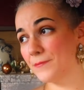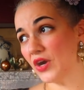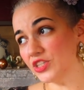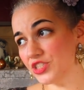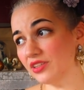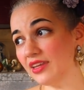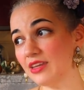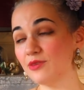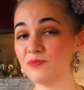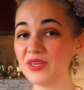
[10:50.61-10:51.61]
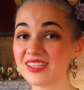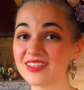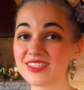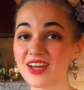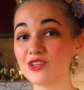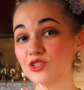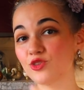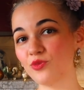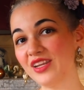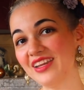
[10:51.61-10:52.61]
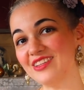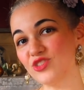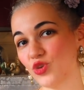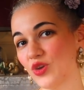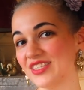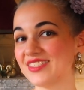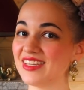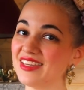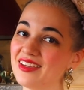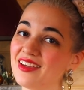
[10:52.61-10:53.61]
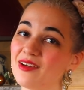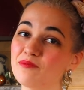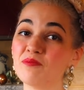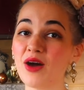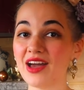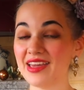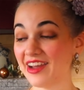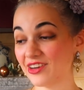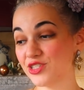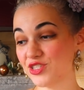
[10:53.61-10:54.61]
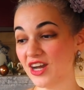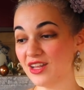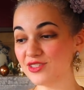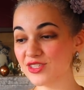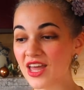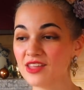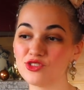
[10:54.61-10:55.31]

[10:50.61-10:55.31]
partially because I just really enjoy seeing my hairstyles